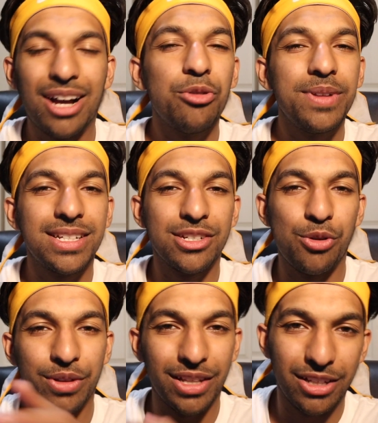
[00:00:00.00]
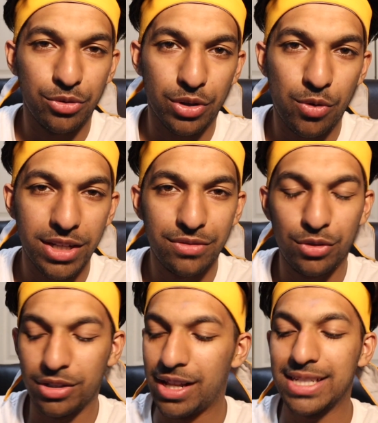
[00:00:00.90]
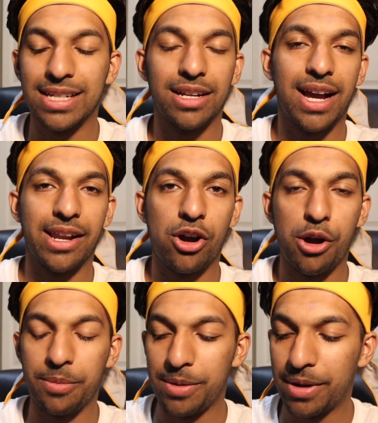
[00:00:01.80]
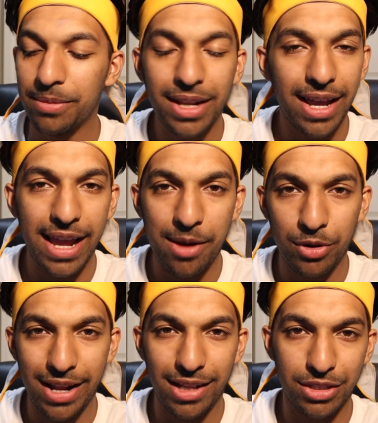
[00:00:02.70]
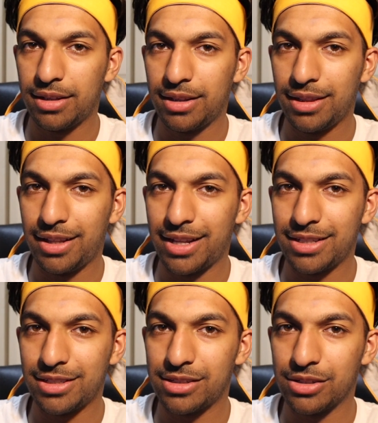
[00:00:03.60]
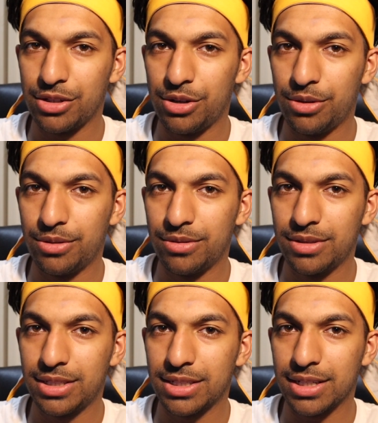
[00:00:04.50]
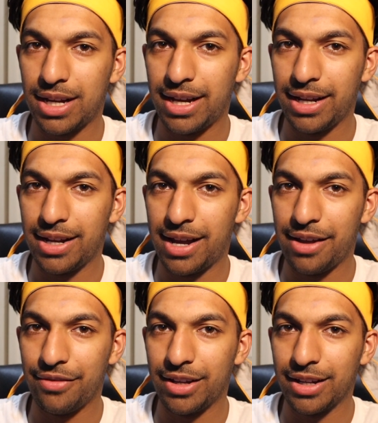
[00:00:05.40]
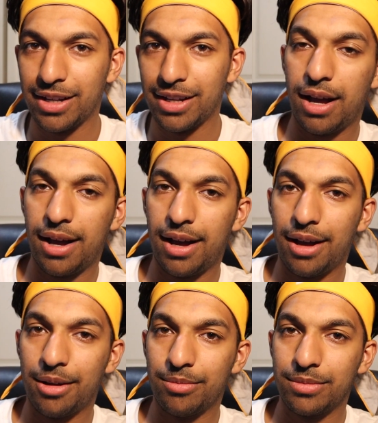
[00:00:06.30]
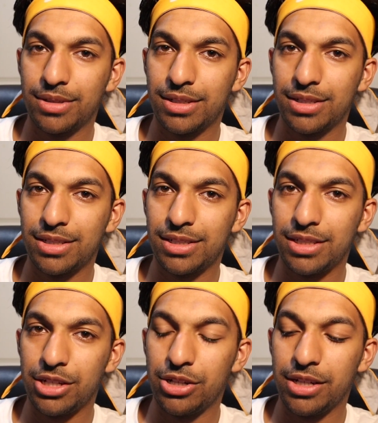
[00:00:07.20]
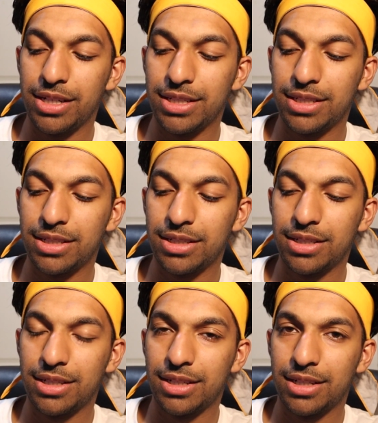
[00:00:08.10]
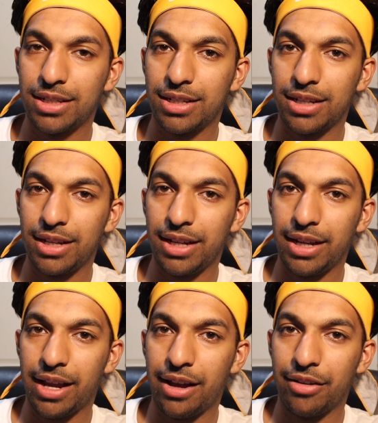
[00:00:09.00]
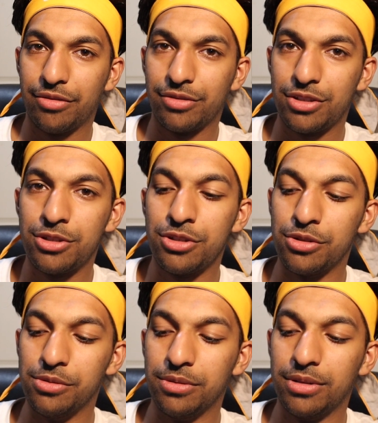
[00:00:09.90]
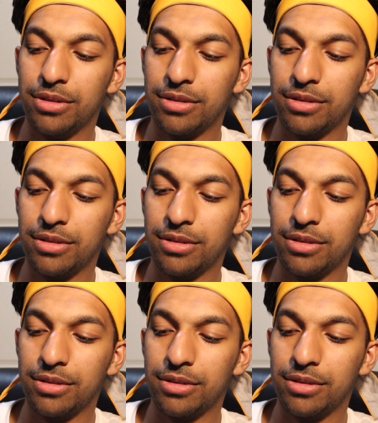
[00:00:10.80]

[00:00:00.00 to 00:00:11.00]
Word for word: I hope it doesn't go in the little request folder. That's gonna kind of harm me. But I'm gonna get Cameron Dallas. Let's go skydiving. Um, serious. AF two.